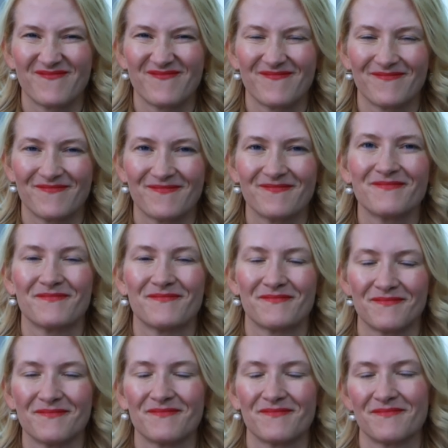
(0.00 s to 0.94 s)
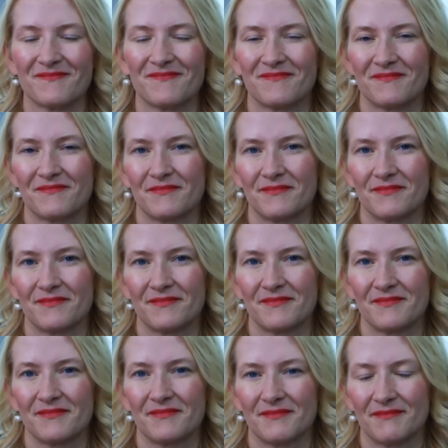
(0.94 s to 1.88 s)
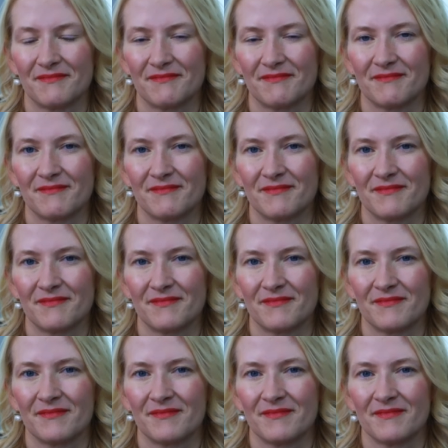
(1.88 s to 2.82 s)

(not speaking)